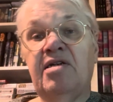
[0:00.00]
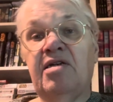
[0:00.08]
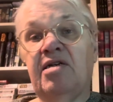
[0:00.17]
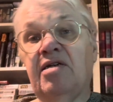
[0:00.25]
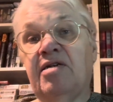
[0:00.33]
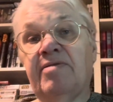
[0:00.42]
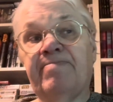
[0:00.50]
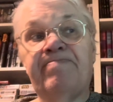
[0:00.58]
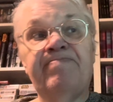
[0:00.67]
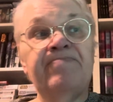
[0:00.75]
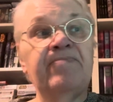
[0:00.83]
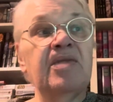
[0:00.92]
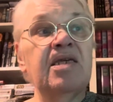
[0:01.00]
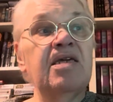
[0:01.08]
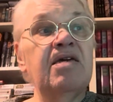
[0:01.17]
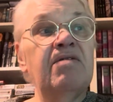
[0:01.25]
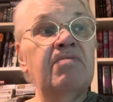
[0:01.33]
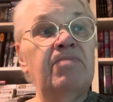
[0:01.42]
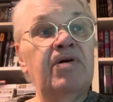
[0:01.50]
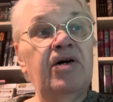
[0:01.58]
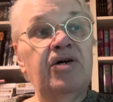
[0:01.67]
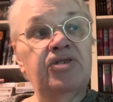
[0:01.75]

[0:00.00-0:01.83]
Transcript: Um, but